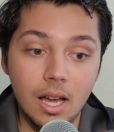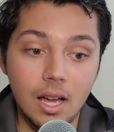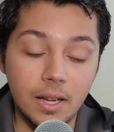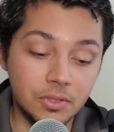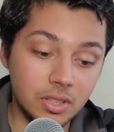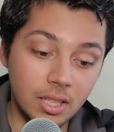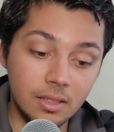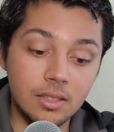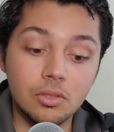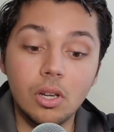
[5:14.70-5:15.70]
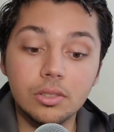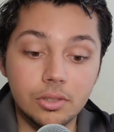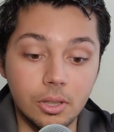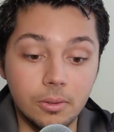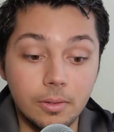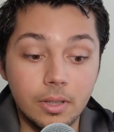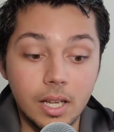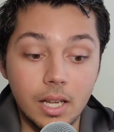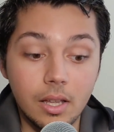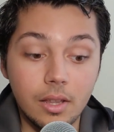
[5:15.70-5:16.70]
I've stated this also.
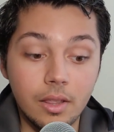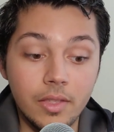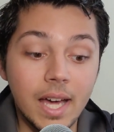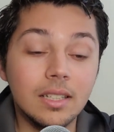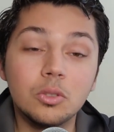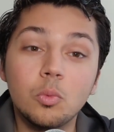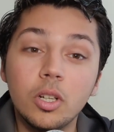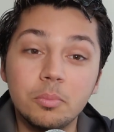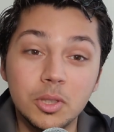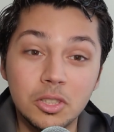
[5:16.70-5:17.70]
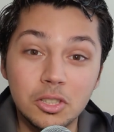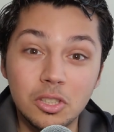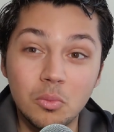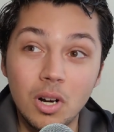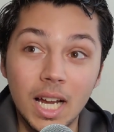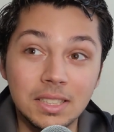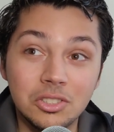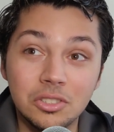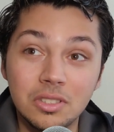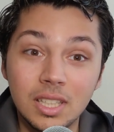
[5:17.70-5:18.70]
That is one position where I
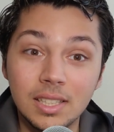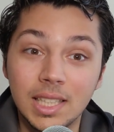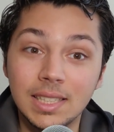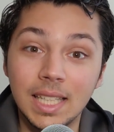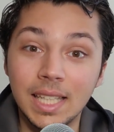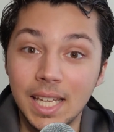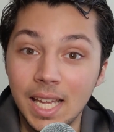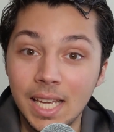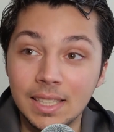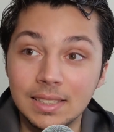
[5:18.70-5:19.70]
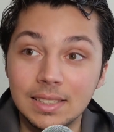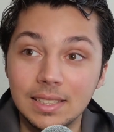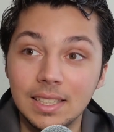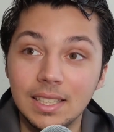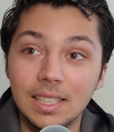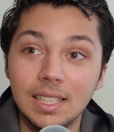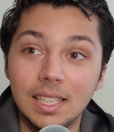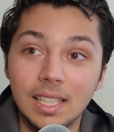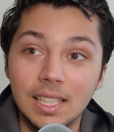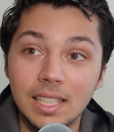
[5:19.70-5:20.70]
just think that they can't
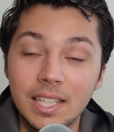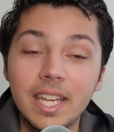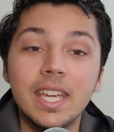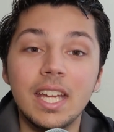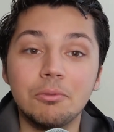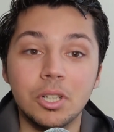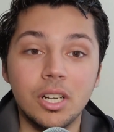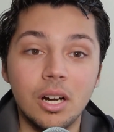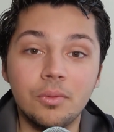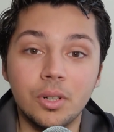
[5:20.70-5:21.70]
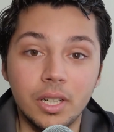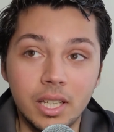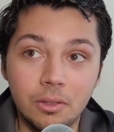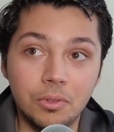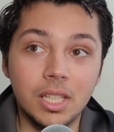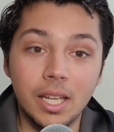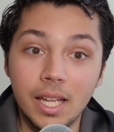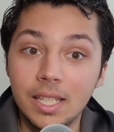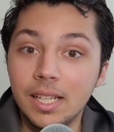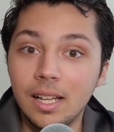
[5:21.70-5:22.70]
recover if
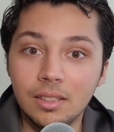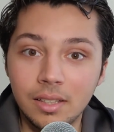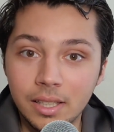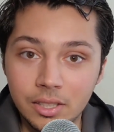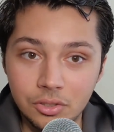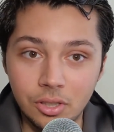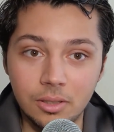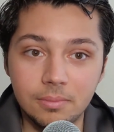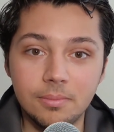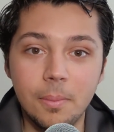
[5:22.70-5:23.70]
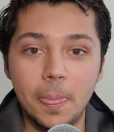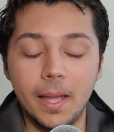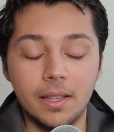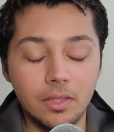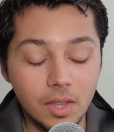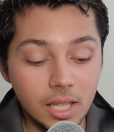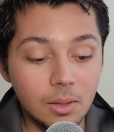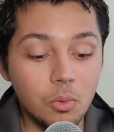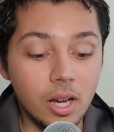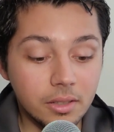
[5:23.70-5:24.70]
Kenny Golladay gets hurt. I think
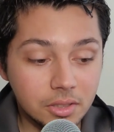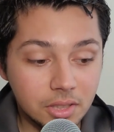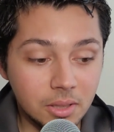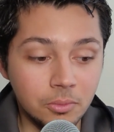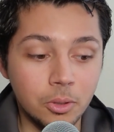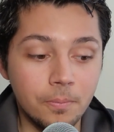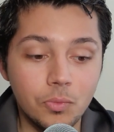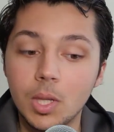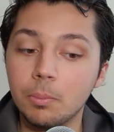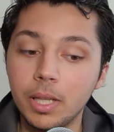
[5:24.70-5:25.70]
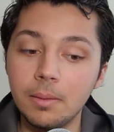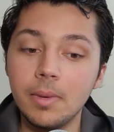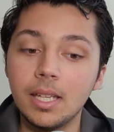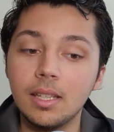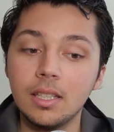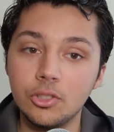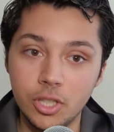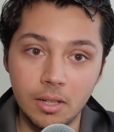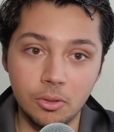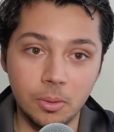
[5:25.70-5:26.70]
at wide receiver, playmaking in
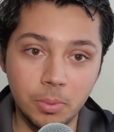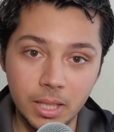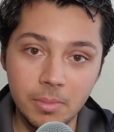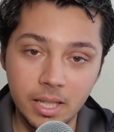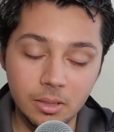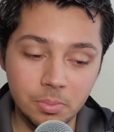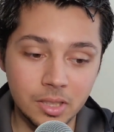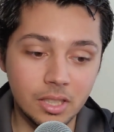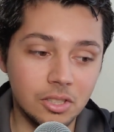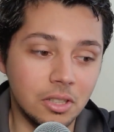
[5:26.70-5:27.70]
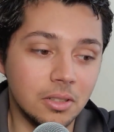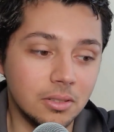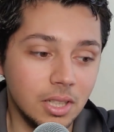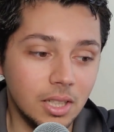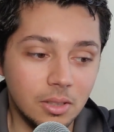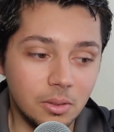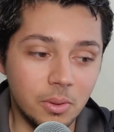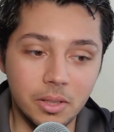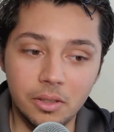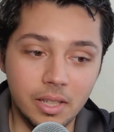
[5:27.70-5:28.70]
general, the playmaker position,
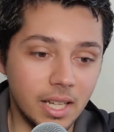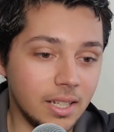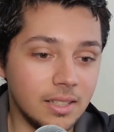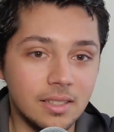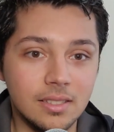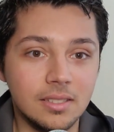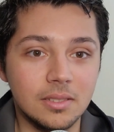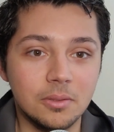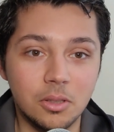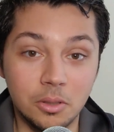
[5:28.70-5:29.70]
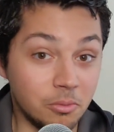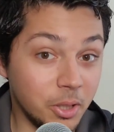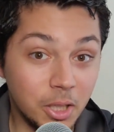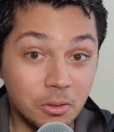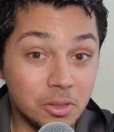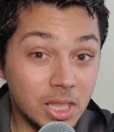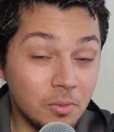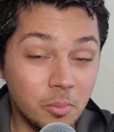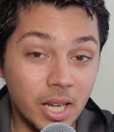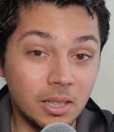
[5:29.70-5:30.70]
whether that is a really good
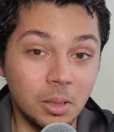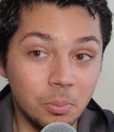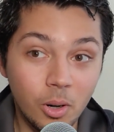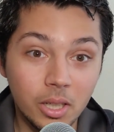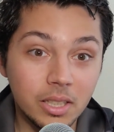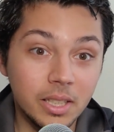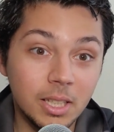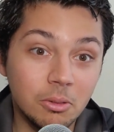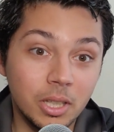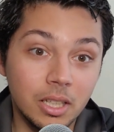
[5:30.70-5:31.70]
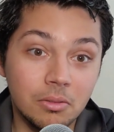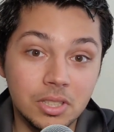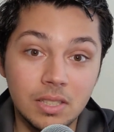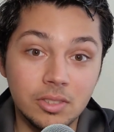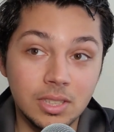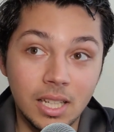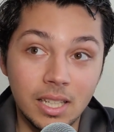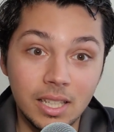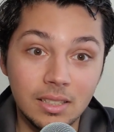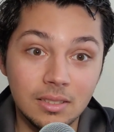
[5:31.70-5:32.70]
receiving back like Barkley, a really good receiving tight
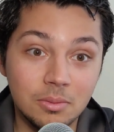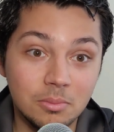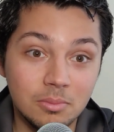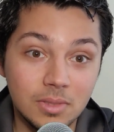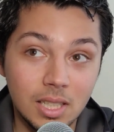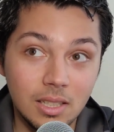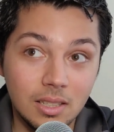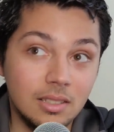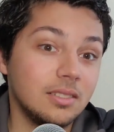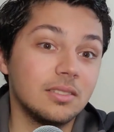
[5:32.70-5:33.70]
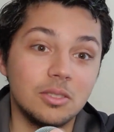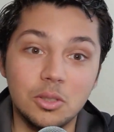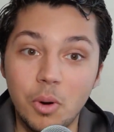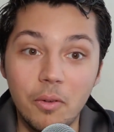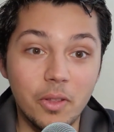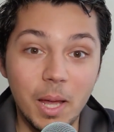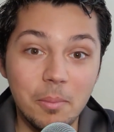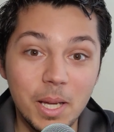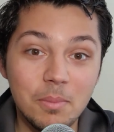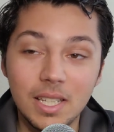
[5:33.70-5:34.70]
end, whoever that
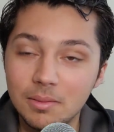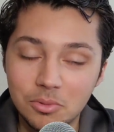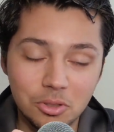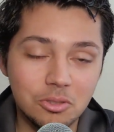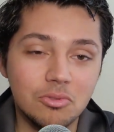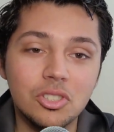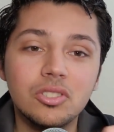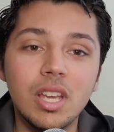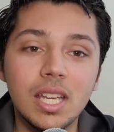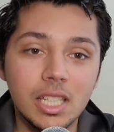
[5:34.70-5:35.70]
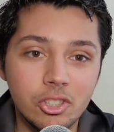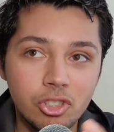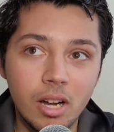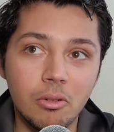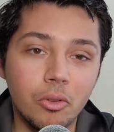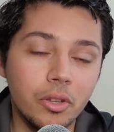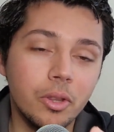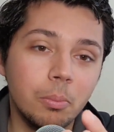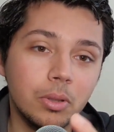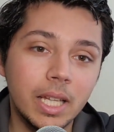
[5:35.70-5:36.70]
may be, just saying in general, the
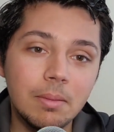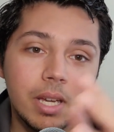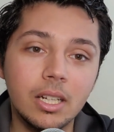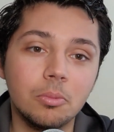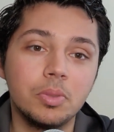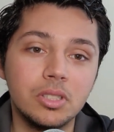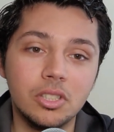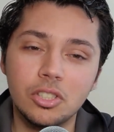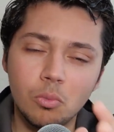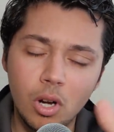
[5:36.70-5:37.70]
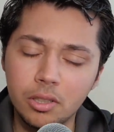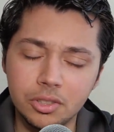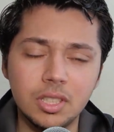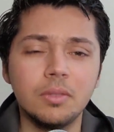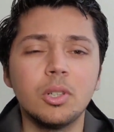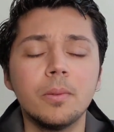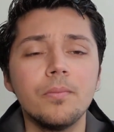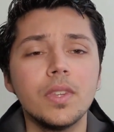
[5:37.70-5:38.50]
playmaker position, wide receiver,